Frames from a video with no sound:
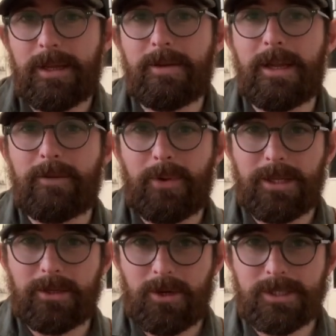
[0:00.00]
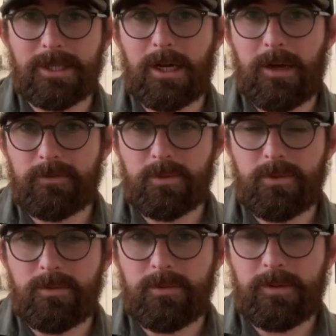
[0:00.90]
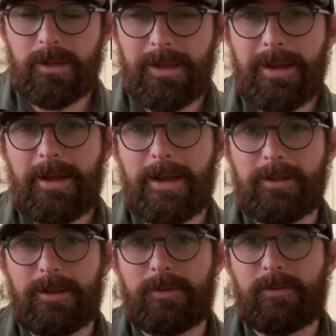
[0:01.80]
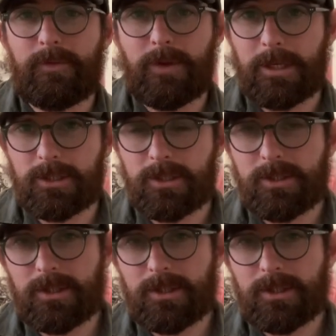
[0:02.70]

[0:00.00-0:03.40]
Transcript: And where you're nice and comfortable, and then finish.